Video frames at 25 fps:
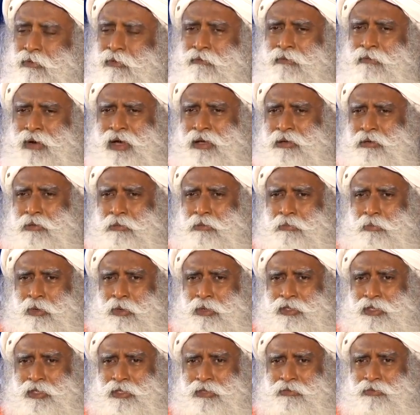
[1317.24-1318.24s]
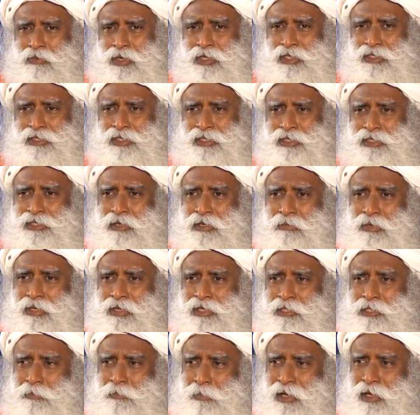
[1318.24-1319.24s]
Why are you bothered what is in
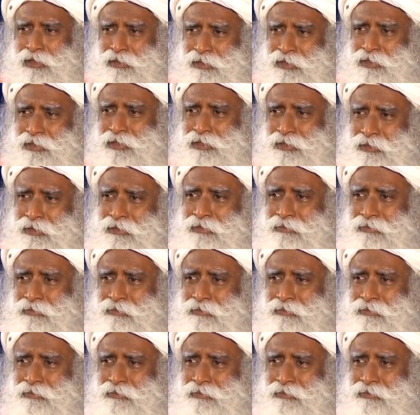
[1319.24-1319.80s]
somebody's pants?